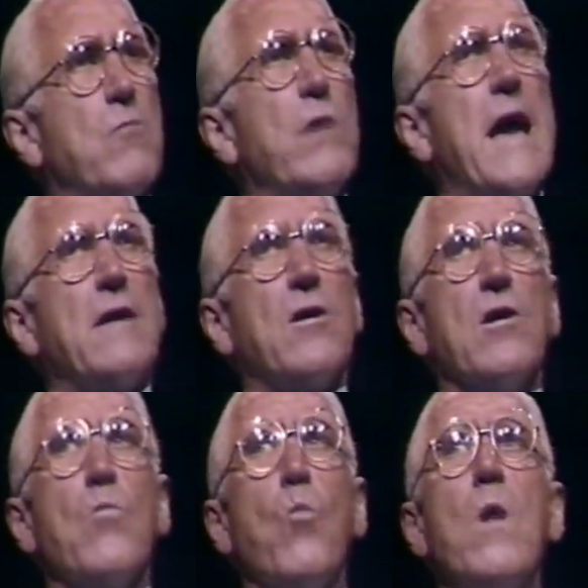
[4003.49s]
But we had
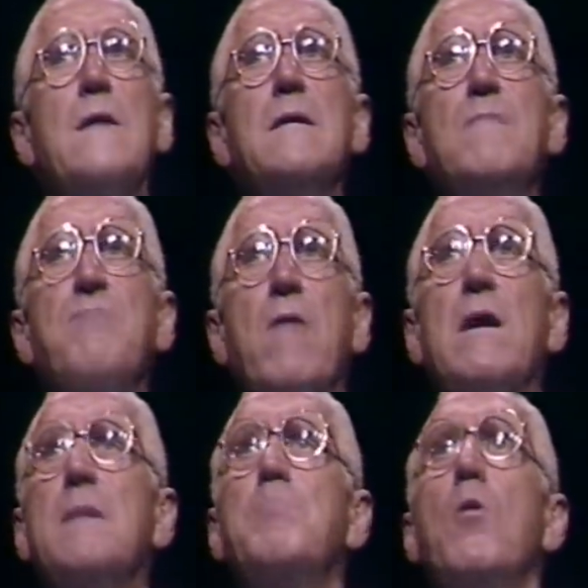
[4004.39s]
learned one
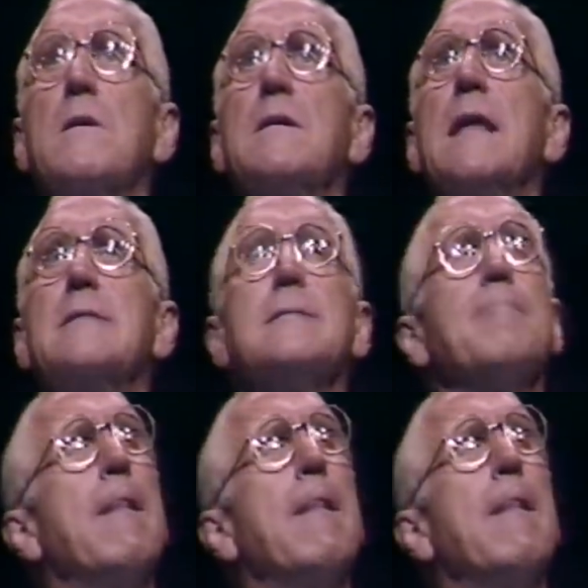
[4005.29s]
very important lesson.